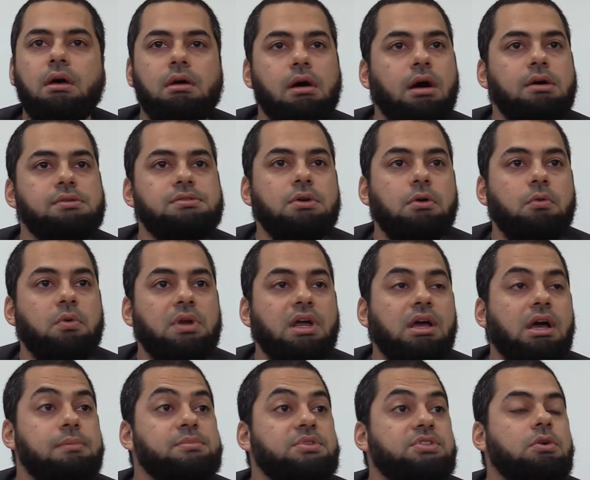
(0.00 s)
Also, when
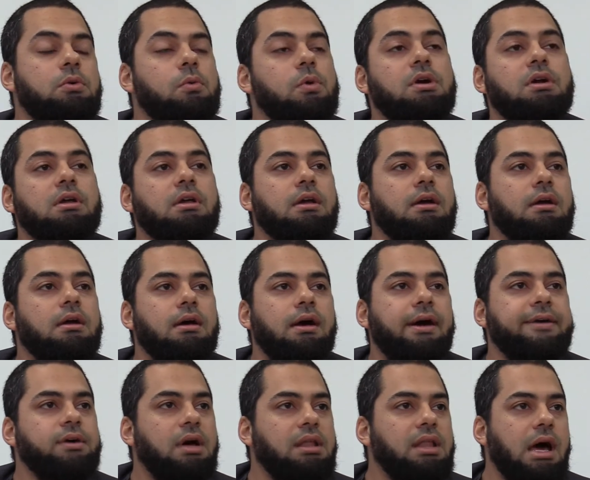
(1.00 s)
it comes to work,
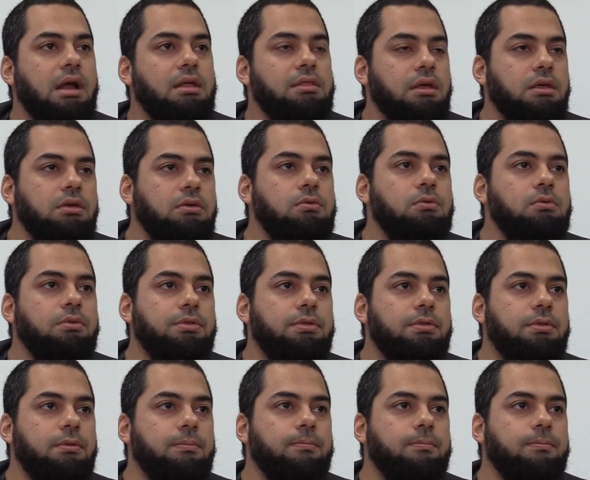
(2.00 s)
a lot of the youth,